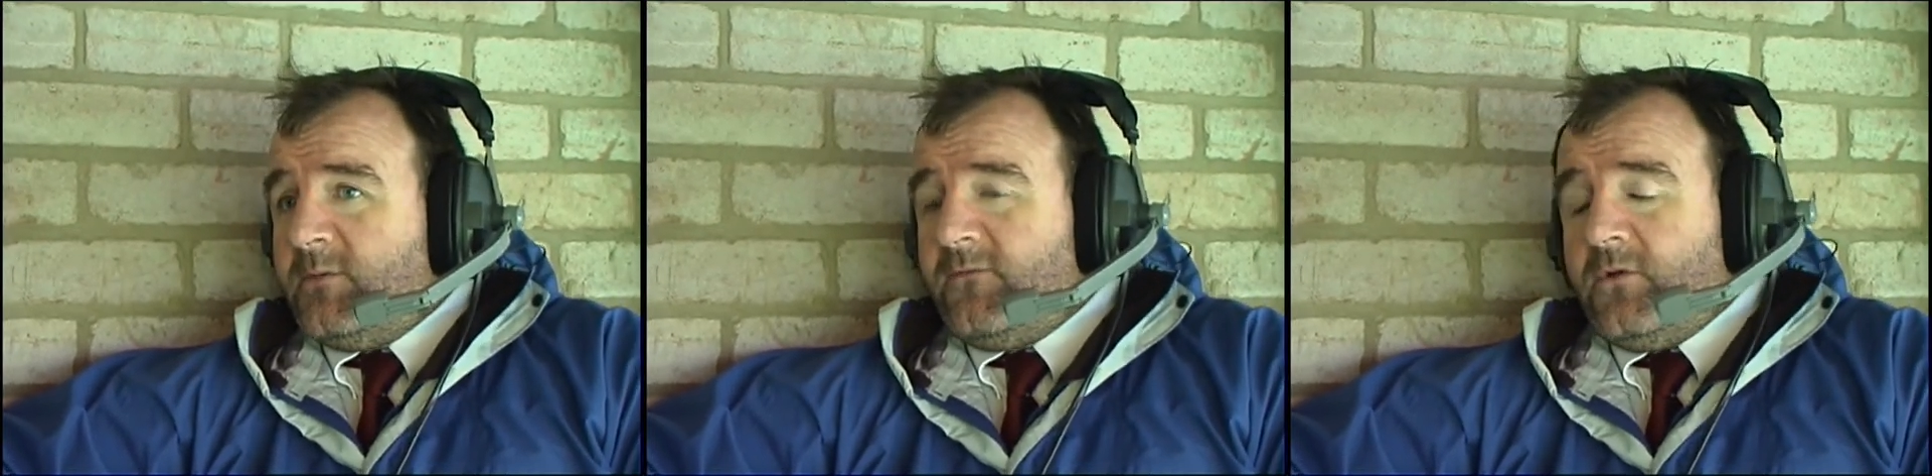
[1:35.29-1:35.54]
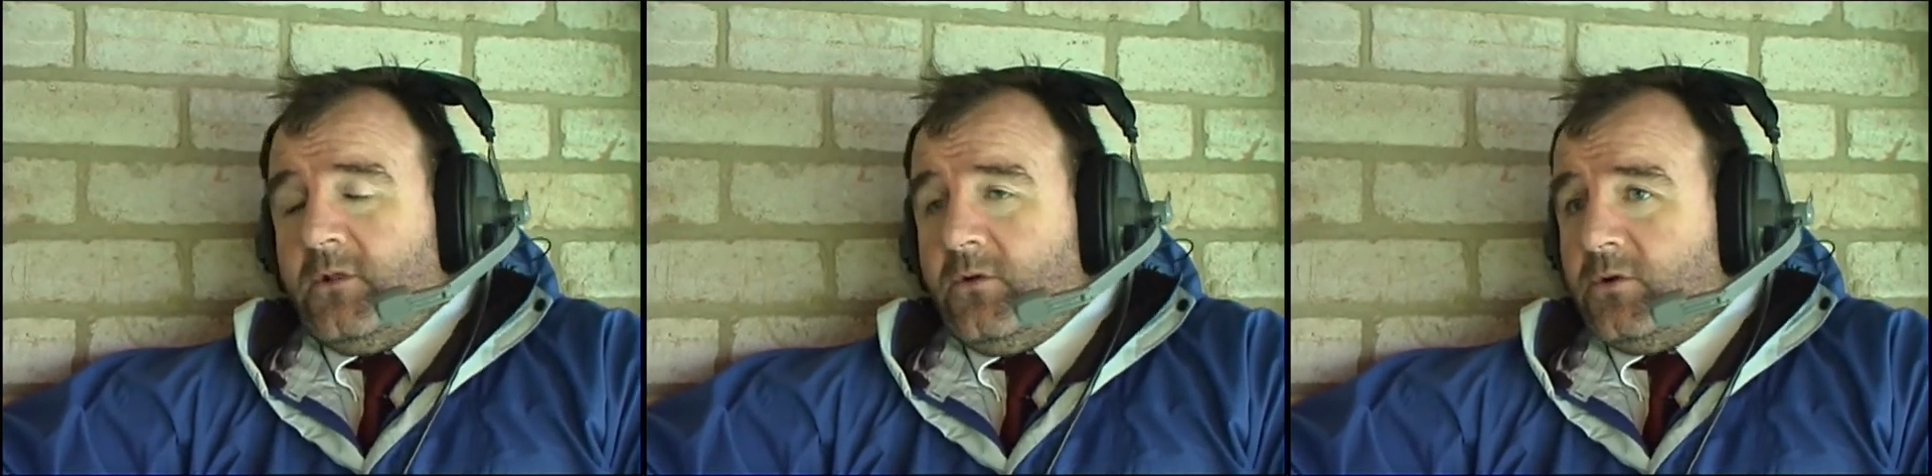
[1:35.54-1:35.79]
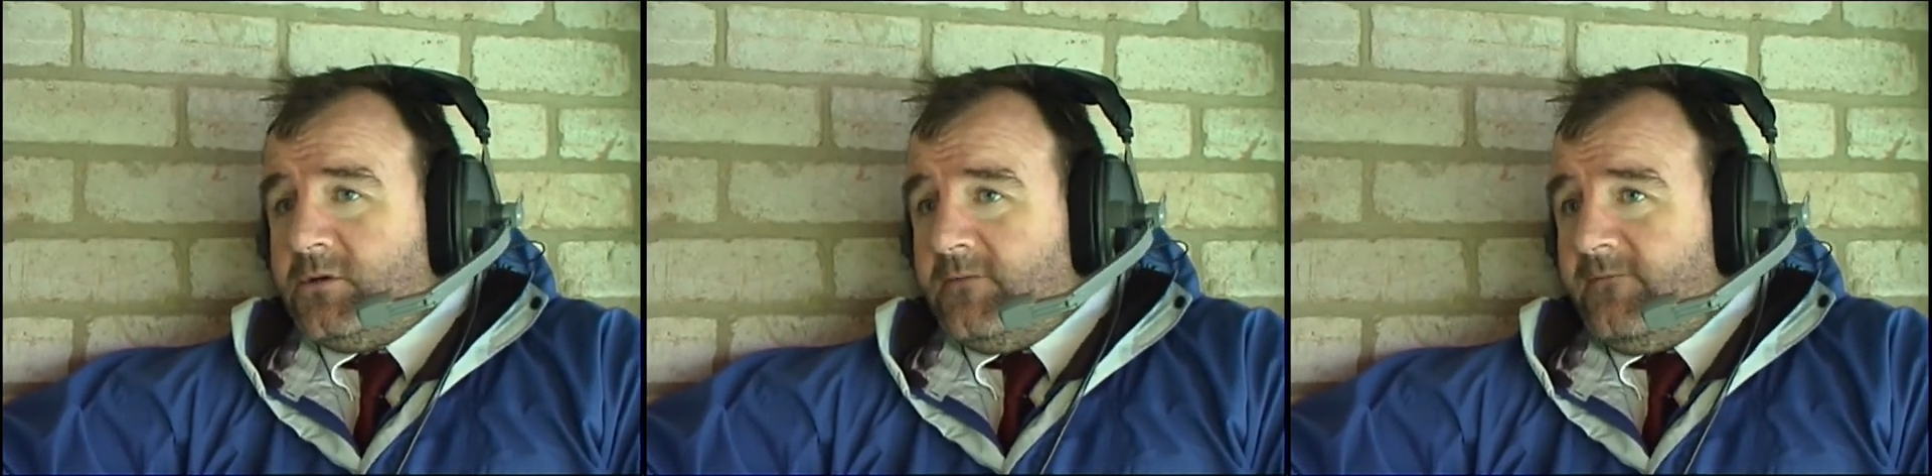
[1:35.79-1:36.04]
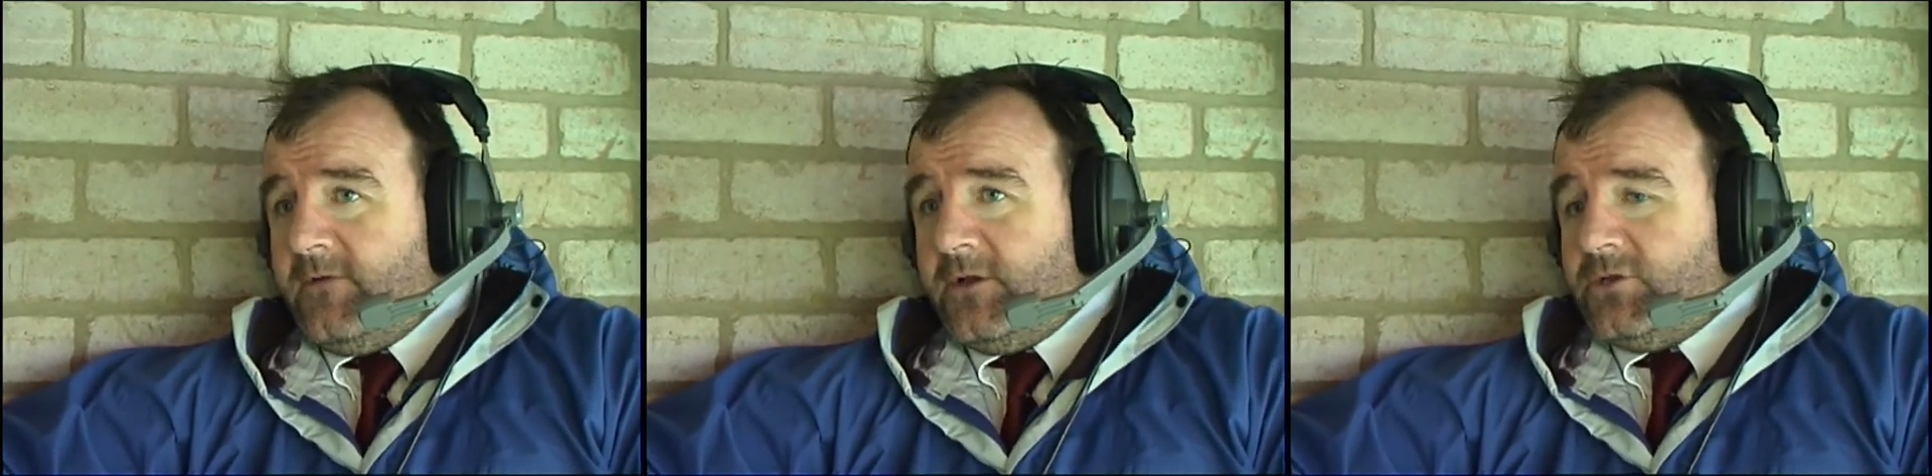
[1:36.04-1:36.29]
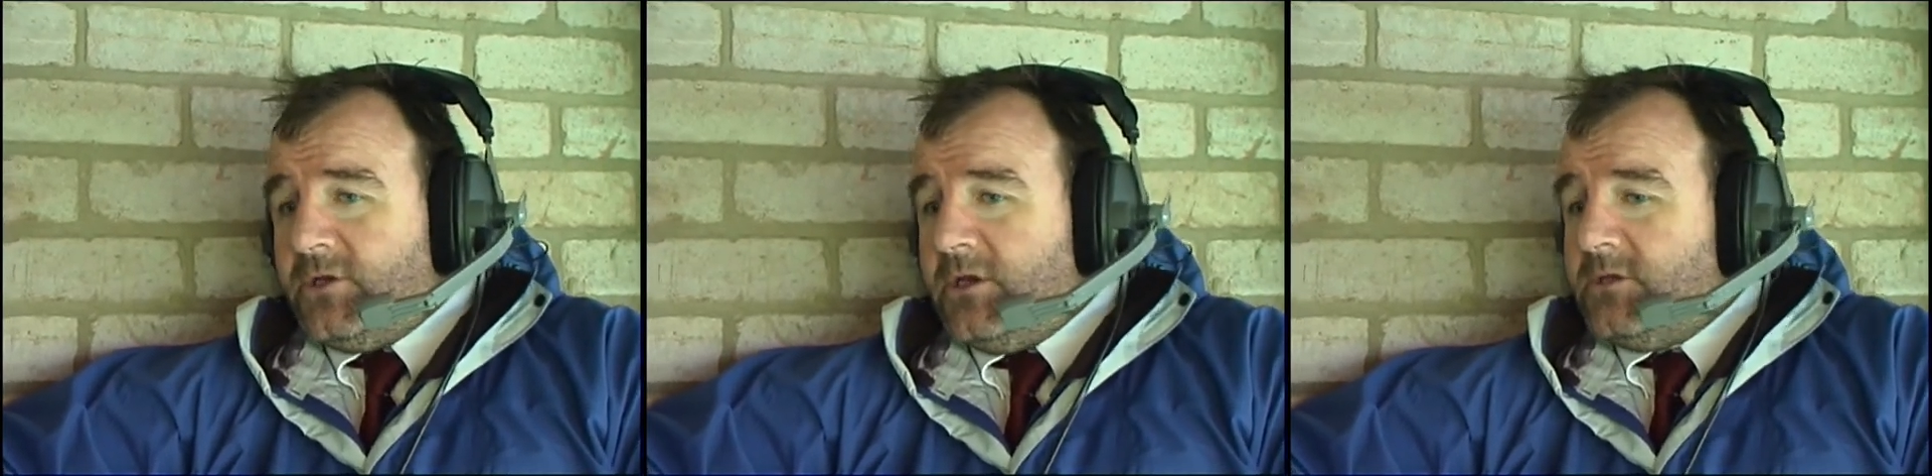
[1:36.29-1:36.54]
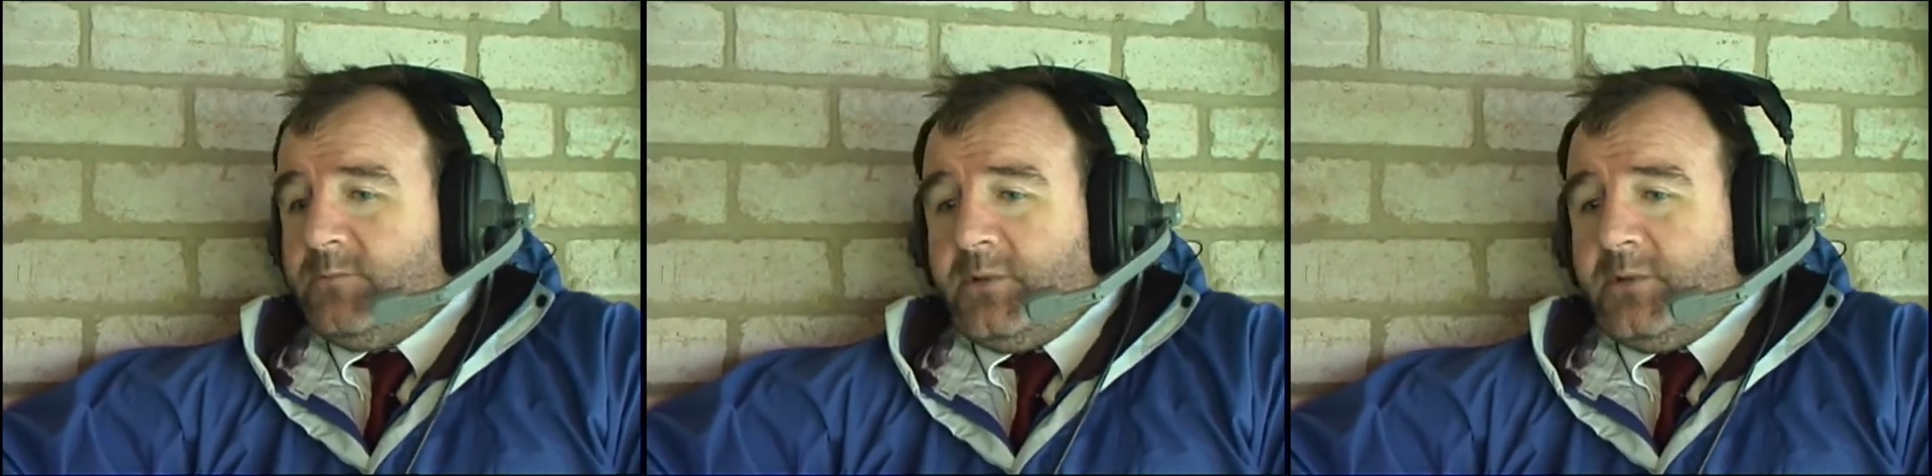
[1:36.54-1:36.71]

We've got loads of injuries,